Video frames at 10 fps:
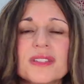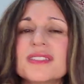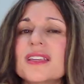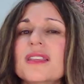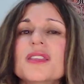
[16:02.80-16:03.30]

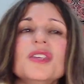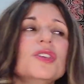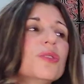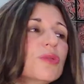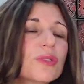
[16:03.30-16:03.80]
say the
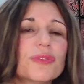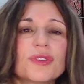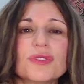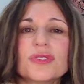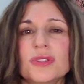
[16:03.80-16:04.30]

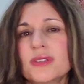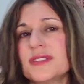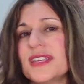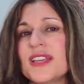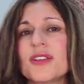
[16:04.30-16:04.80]
universe. You can
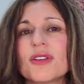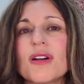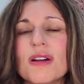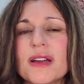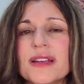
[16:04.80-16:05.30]
say
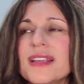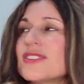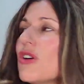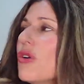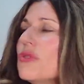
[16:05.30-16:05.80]
God.
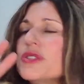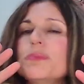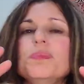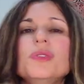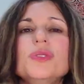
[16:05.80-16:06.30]
It's all this
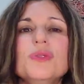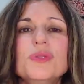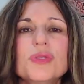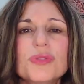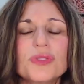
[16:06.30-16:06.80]

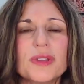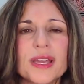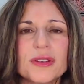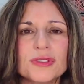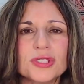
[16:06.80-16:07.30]
beautiful
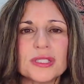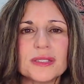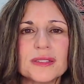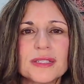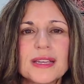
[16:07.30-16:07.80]
energy.
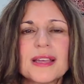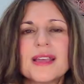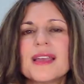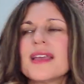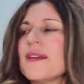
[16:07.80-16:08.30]

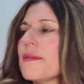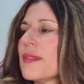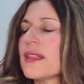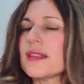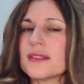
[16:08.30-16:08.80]

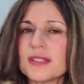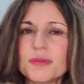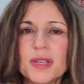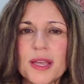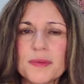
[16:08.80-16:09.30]

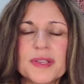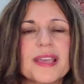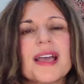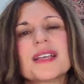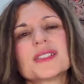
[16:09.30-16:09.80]
Sometimes I
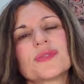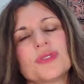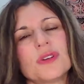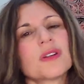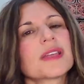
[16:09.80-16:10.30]
ask
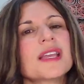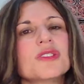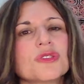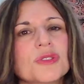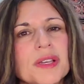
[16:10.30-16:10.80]
for
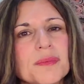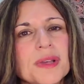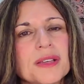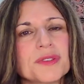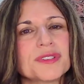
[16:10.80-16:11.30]
Archangel
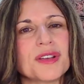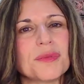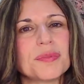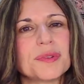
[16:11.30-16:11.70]
Michael's help.